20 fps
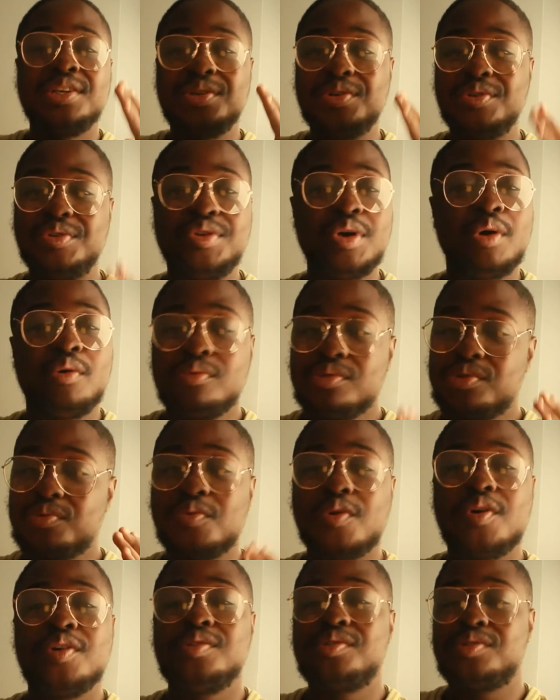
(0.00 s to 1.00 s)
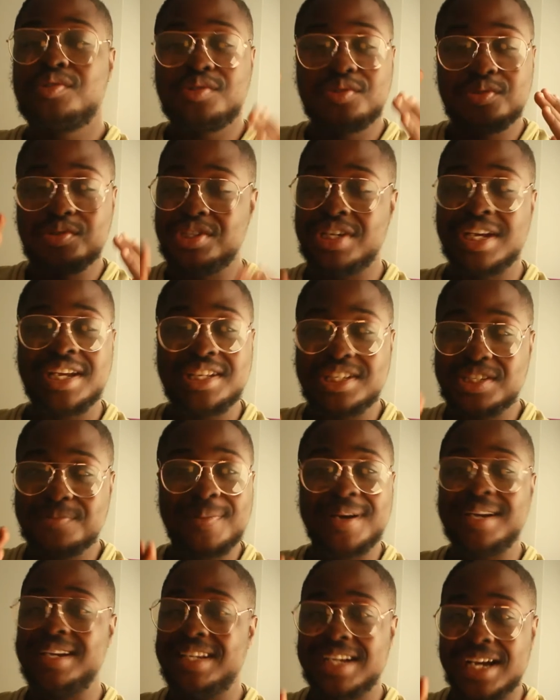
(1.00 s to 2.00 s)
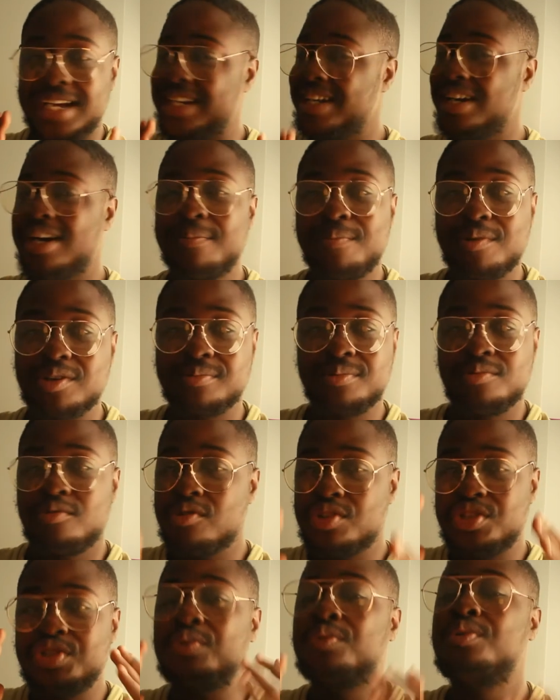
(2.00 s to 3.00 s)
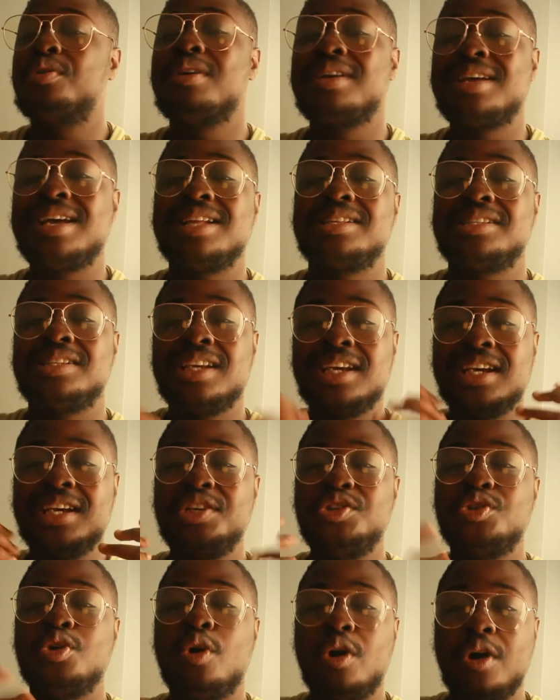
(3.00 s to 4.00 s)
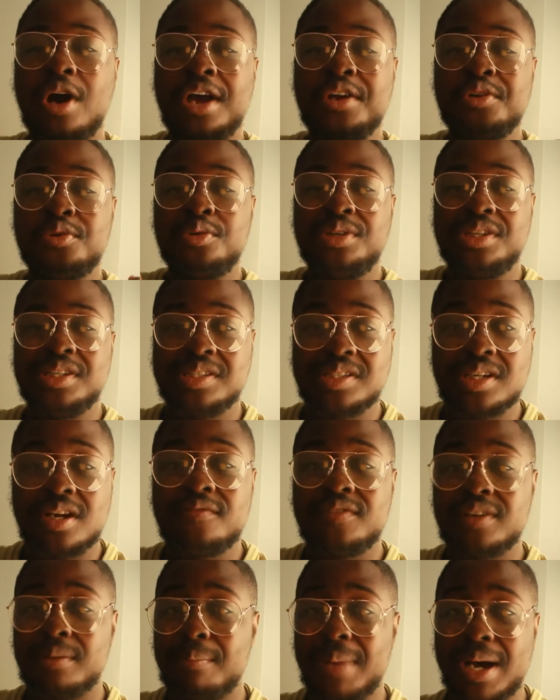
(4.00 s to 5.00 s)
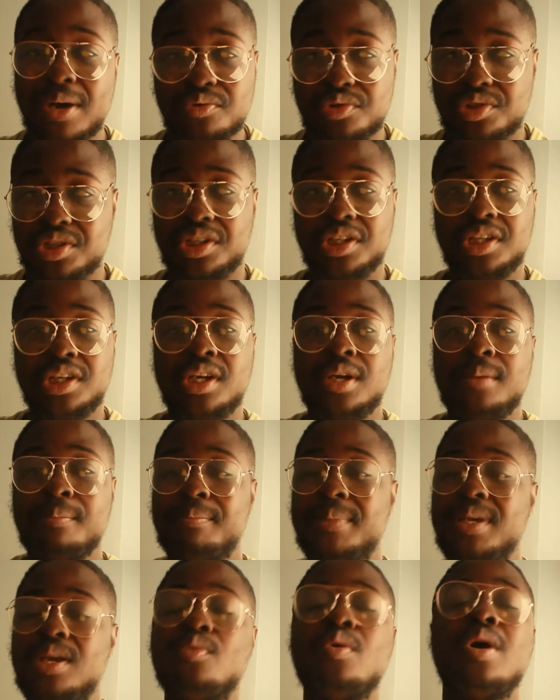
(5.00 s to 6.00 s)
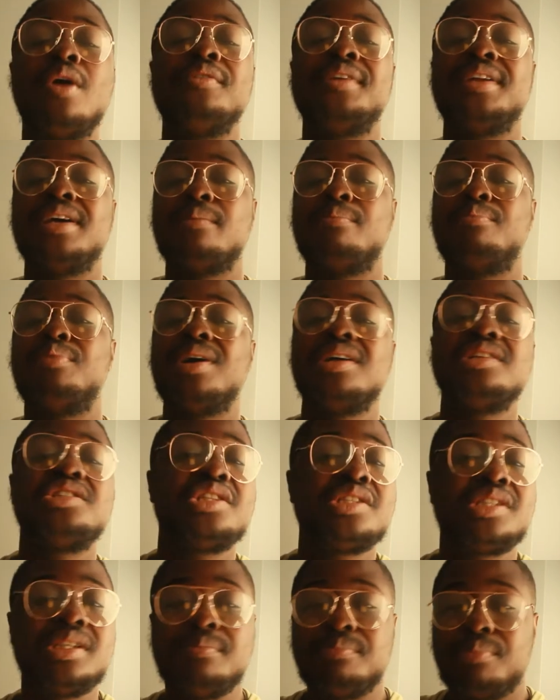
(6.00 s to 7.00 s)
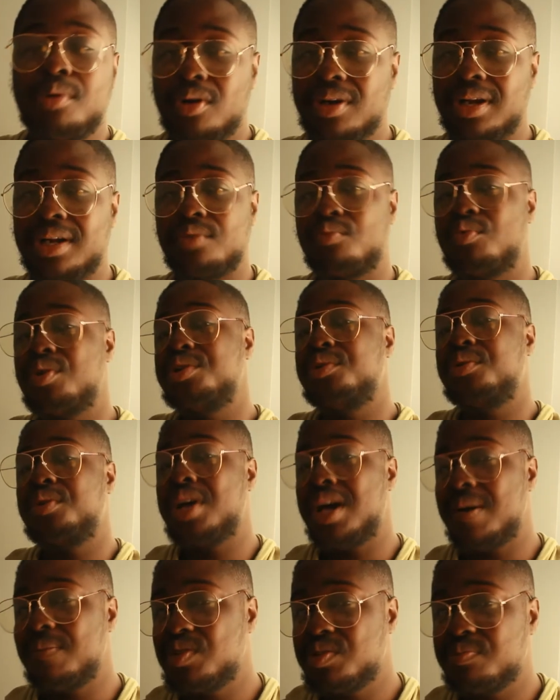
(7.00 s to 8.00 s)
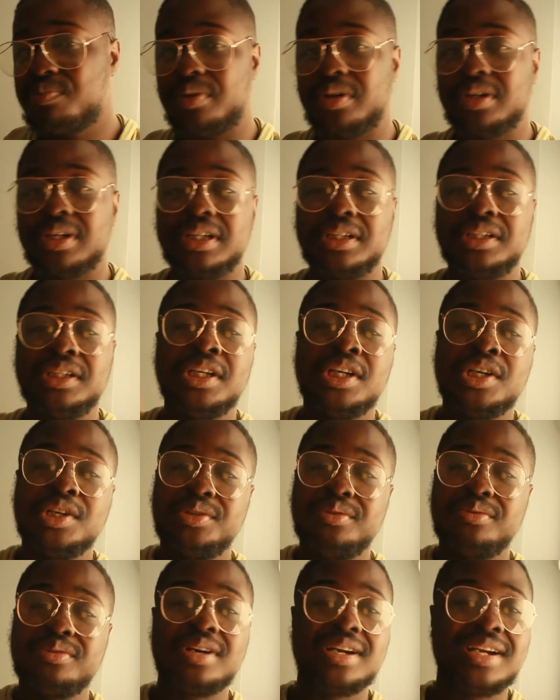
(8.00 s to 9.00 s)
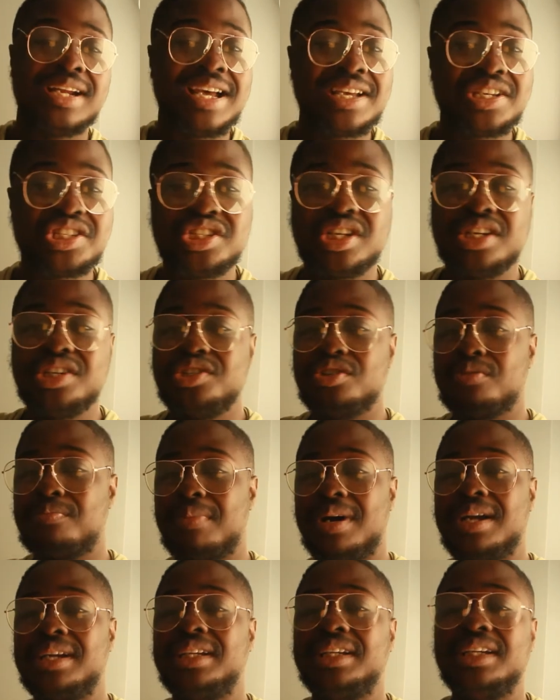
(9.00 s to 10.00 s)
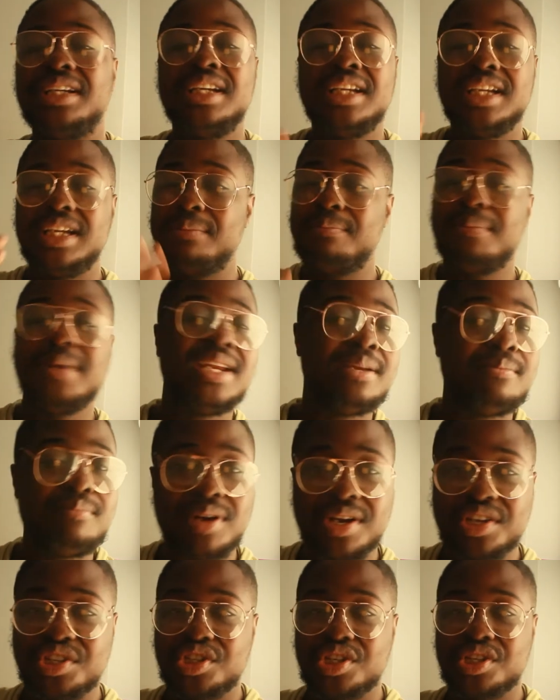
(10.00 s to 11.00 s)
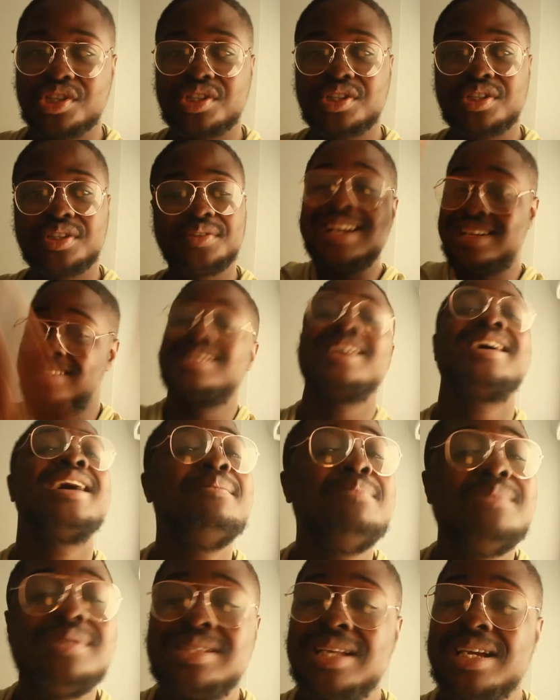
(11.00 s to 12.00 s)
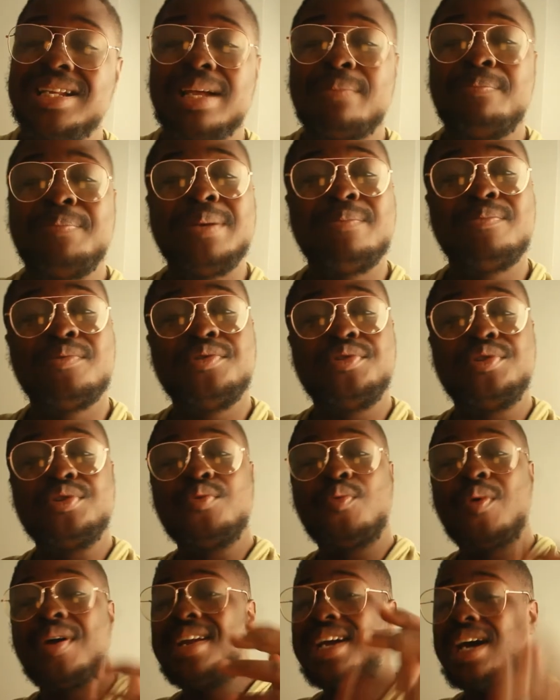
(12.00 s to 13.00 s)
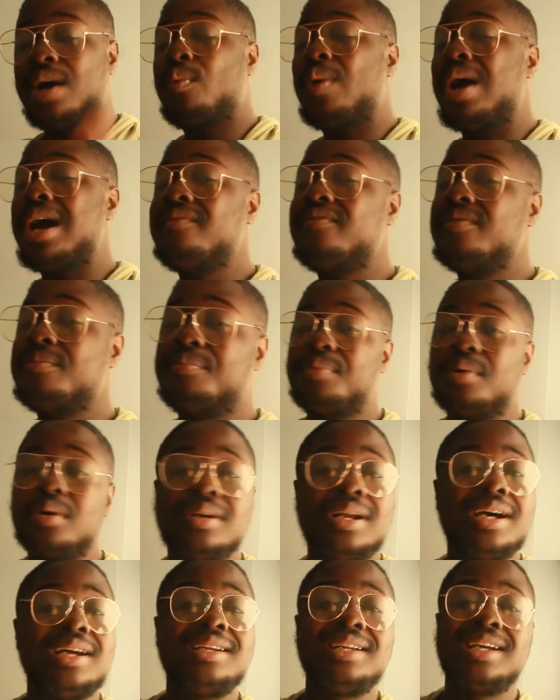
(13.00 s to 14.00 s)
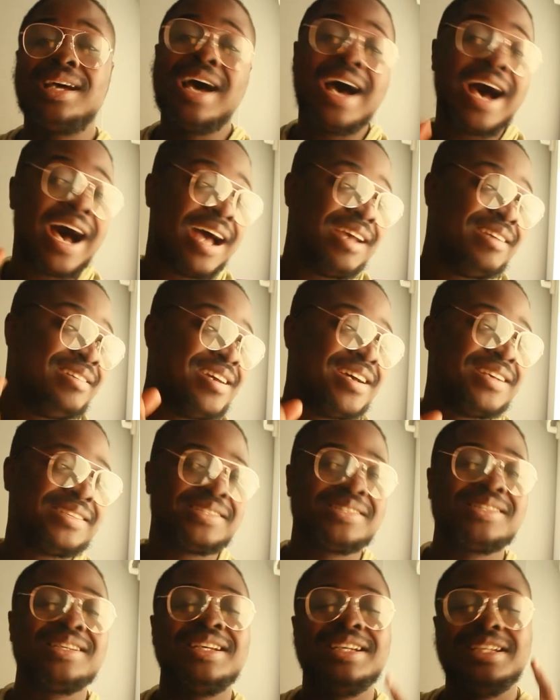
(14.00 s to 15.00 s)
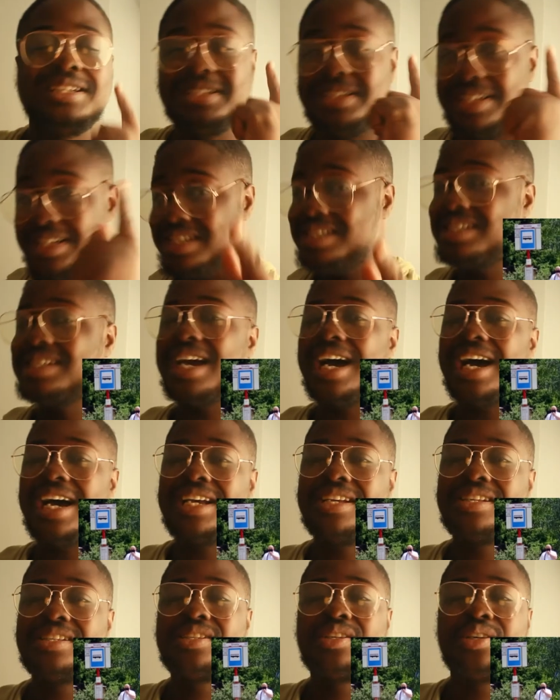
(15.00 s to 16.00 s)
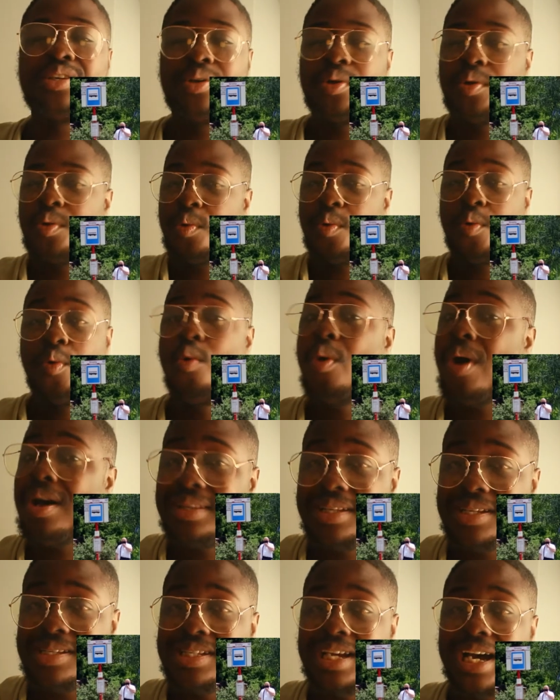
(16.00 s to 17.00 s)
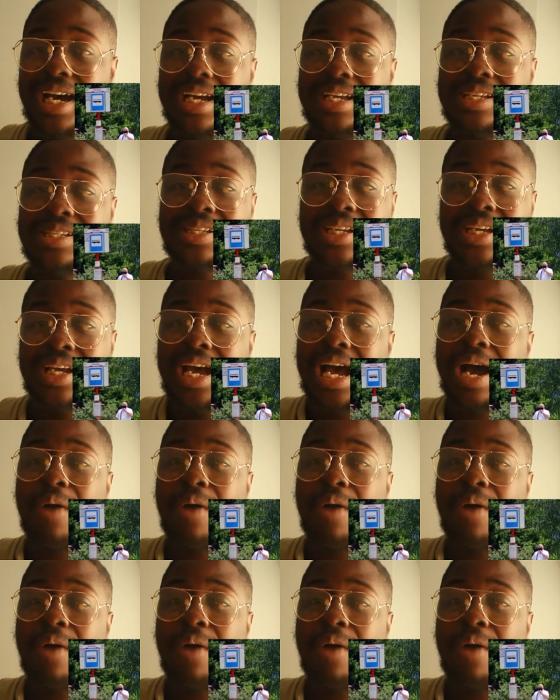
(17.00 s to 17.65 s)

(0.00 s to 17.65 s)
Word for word: You don't want to change money at the airport because you will not get your you know deserved amount. Meanwhile, there are branches in Poland when you come to Poland you can exchange your money in many branches. The second mistake that people do when they arrive Poland are yes, these guys. Who are these guys?